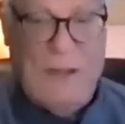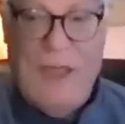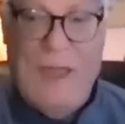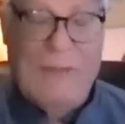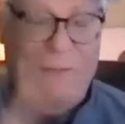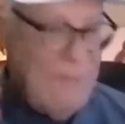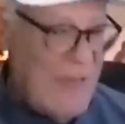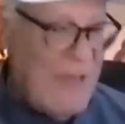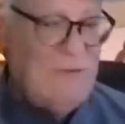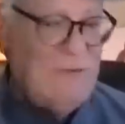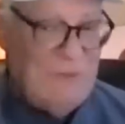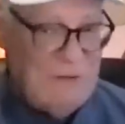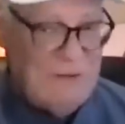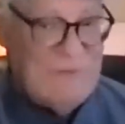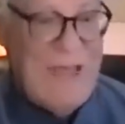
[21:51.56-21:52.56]
And that's
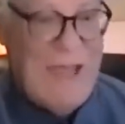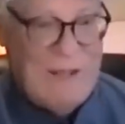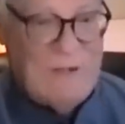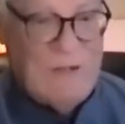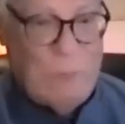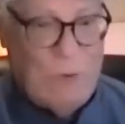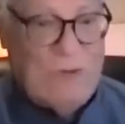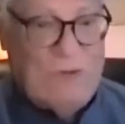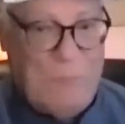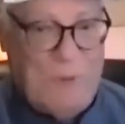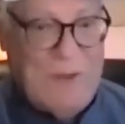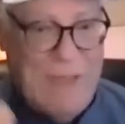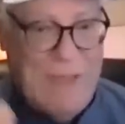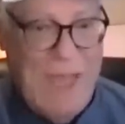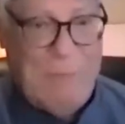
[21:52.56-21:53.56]
exactly what's
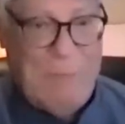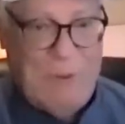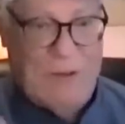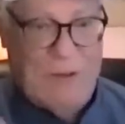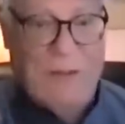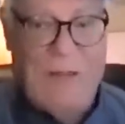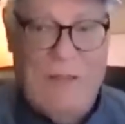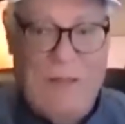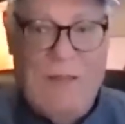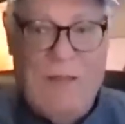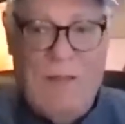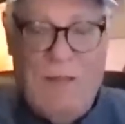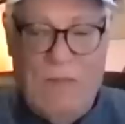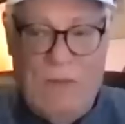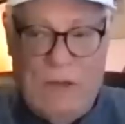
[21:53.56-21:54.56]
been happening.
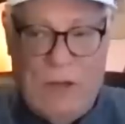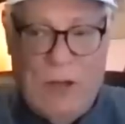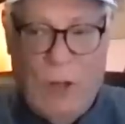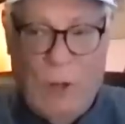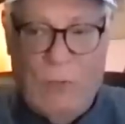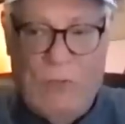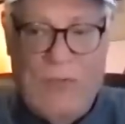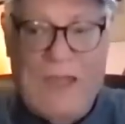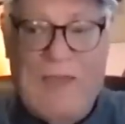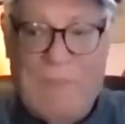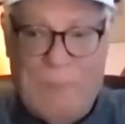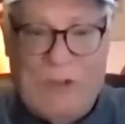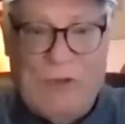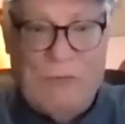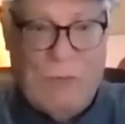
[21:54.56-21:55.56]
You know, they
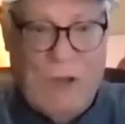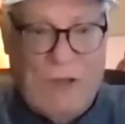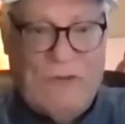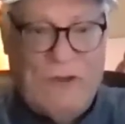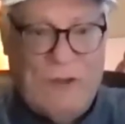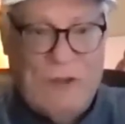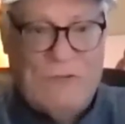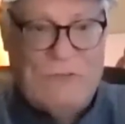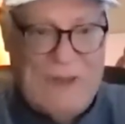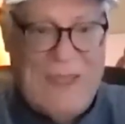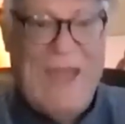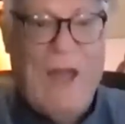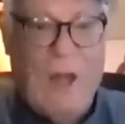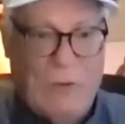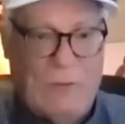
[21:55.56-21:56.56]
have been dressing us
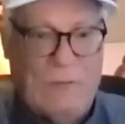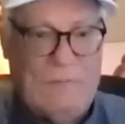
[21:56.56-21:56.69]
down